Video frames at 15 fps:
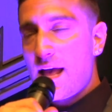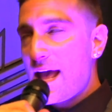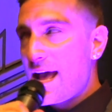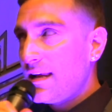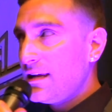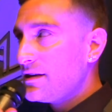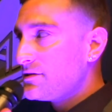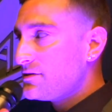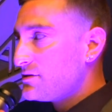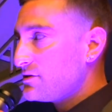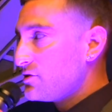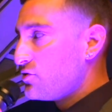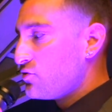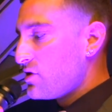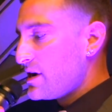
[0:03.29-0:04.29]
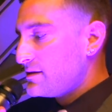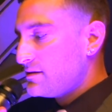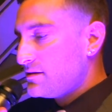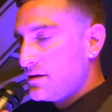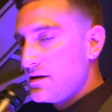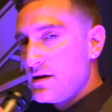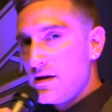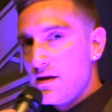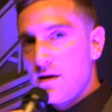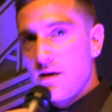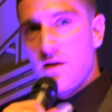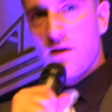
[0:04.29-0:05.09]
Alex Gretzky,